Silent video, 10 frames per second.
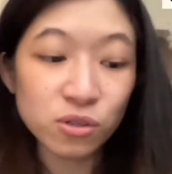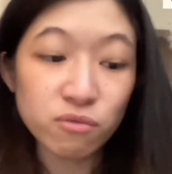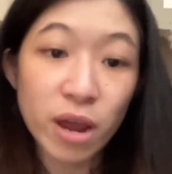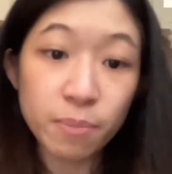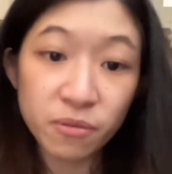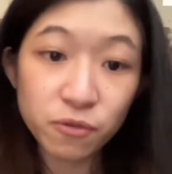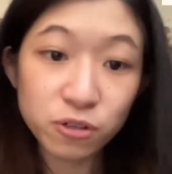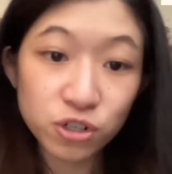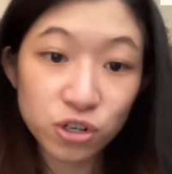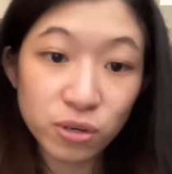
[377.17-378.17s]
So right before
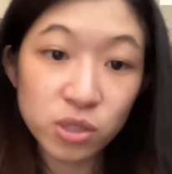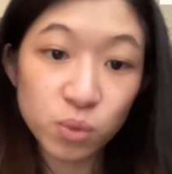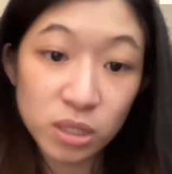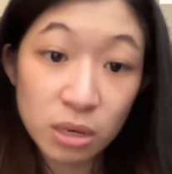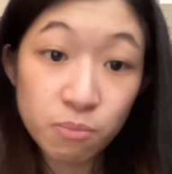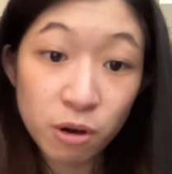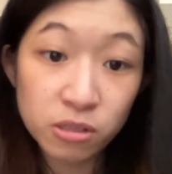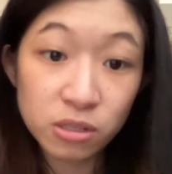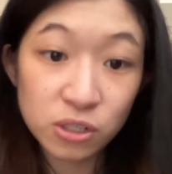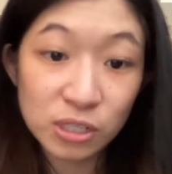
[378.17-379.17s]
the show, it's really
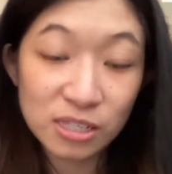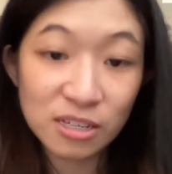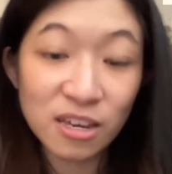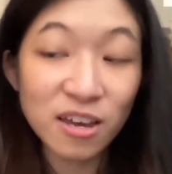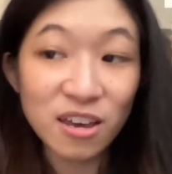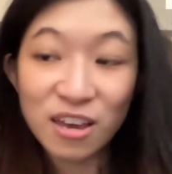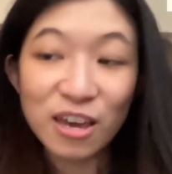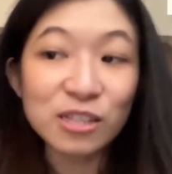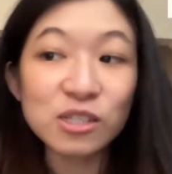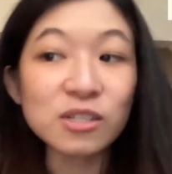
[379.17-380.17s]
important to see.
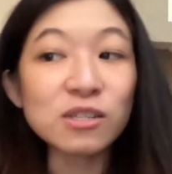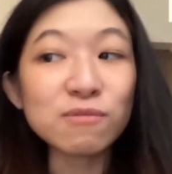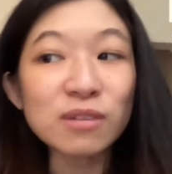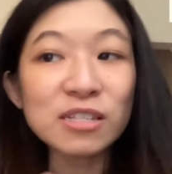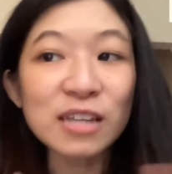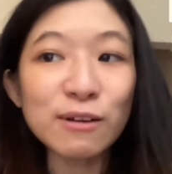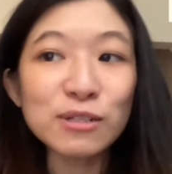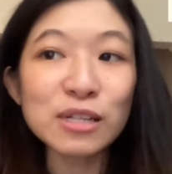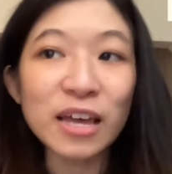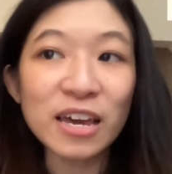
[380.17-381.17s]
It
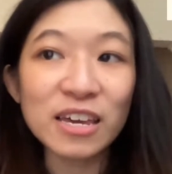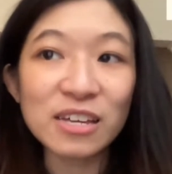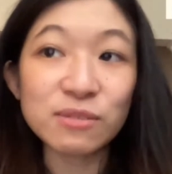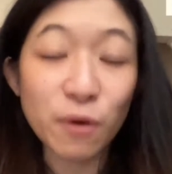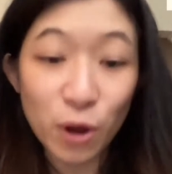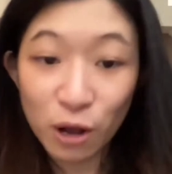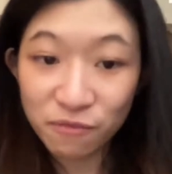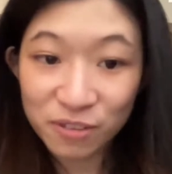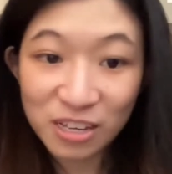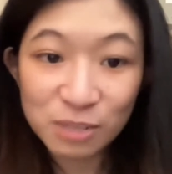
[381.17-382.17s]
sounds like it's very
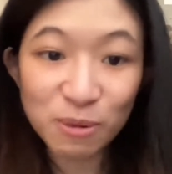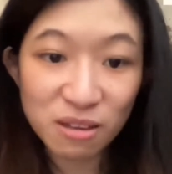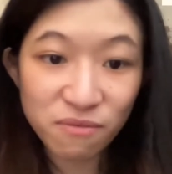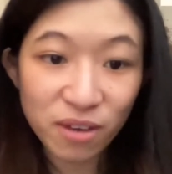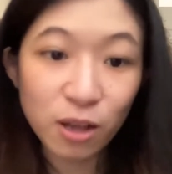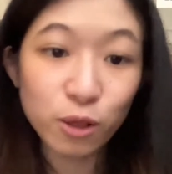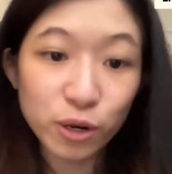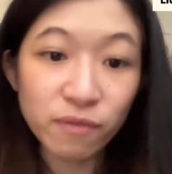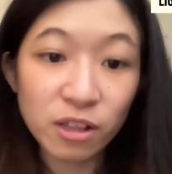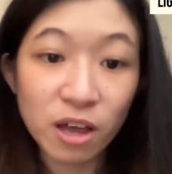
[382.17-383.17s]
obvious, but in fact, a
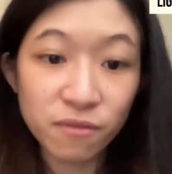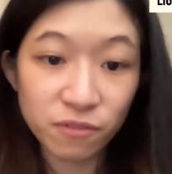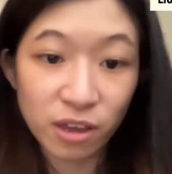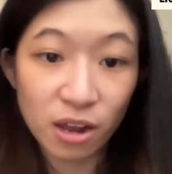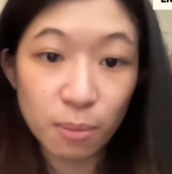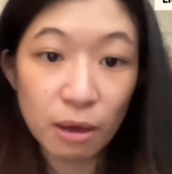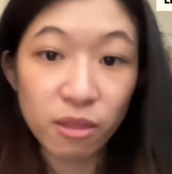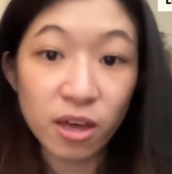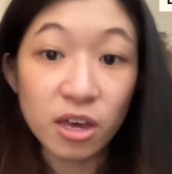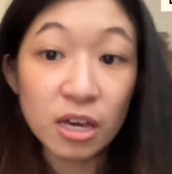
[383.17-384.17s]
lot of clients forget
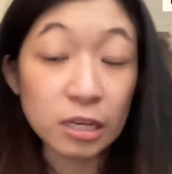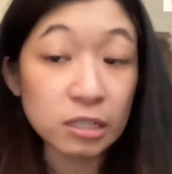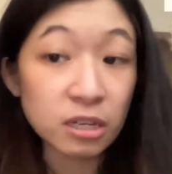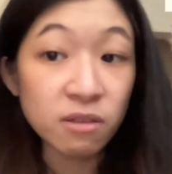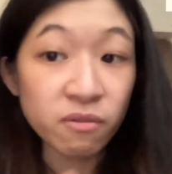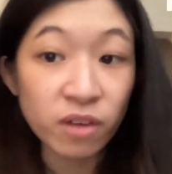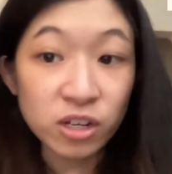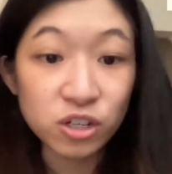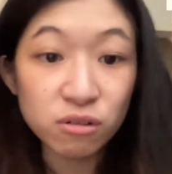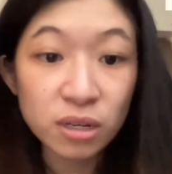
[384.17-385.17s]
about that. Is the
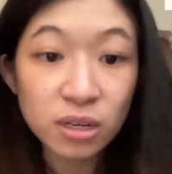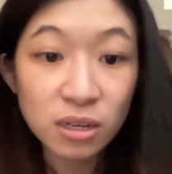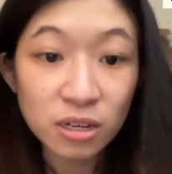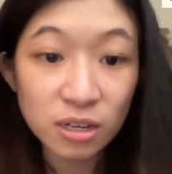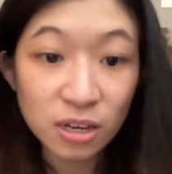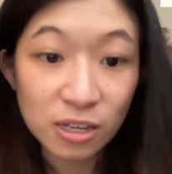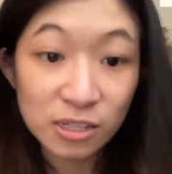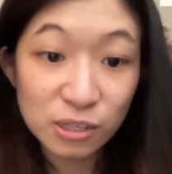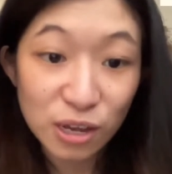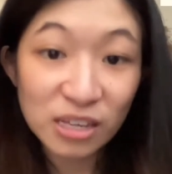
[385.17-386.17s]
inventory
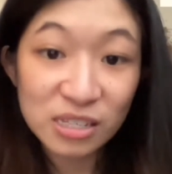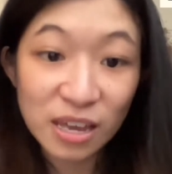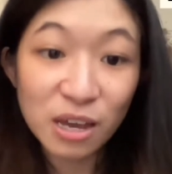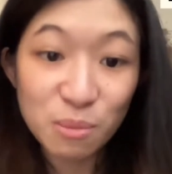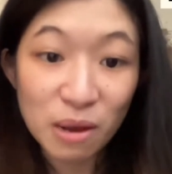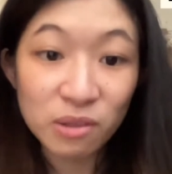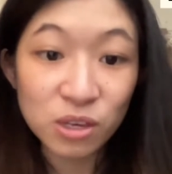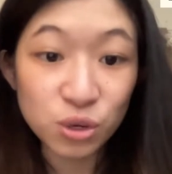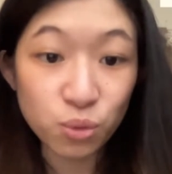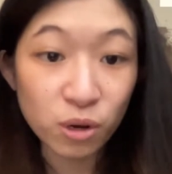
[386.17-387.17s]
is the exact amount
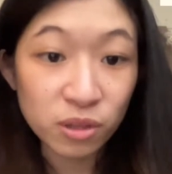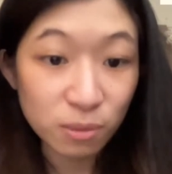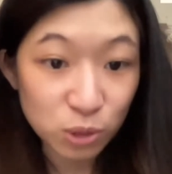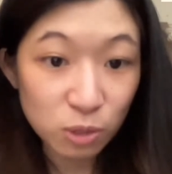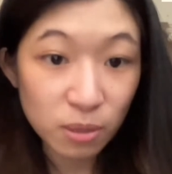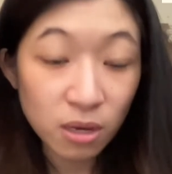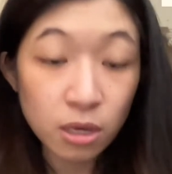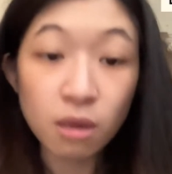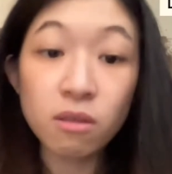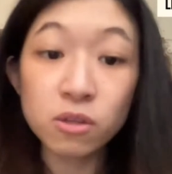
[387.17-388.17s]
that you want them to
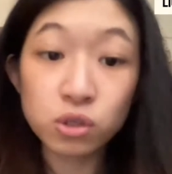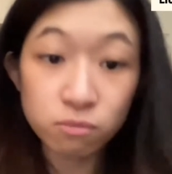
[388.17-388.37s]
be, either